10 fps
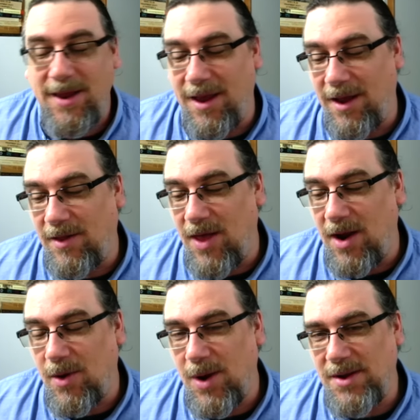and a
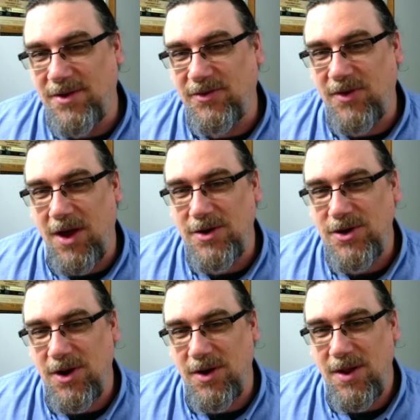lot of great
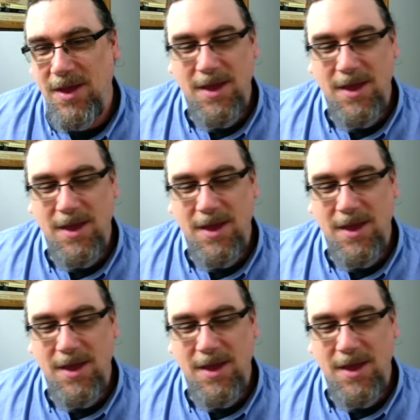discussion.